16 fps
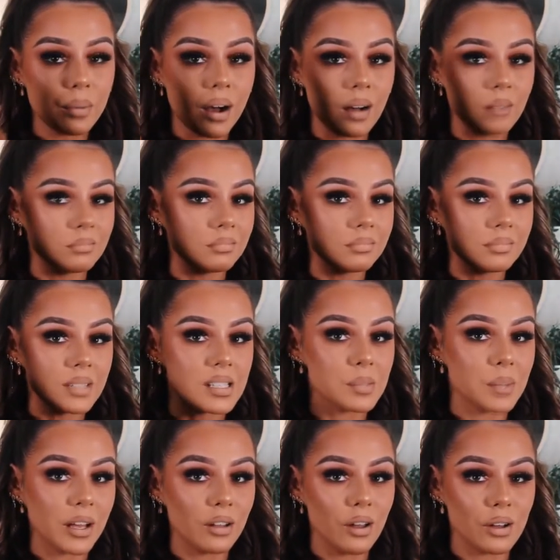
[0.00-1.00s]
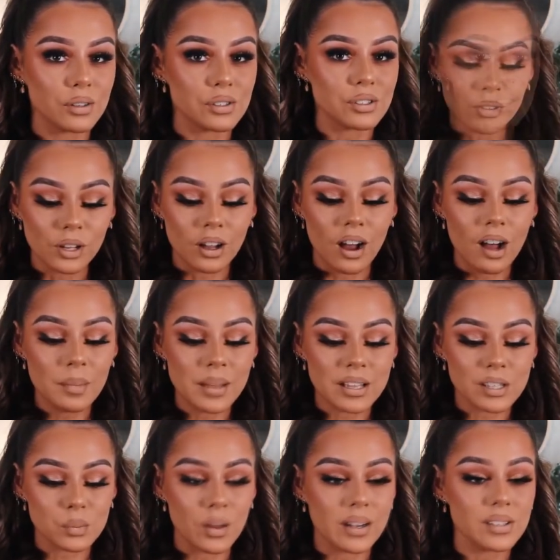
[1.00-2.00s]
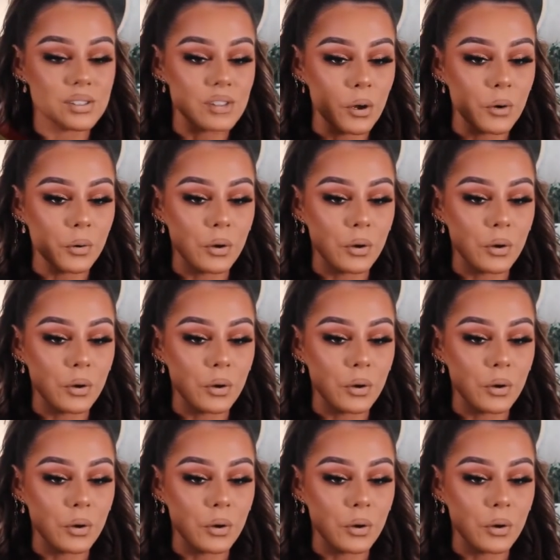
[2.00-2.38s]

balm as my gloss. The Carmex one is so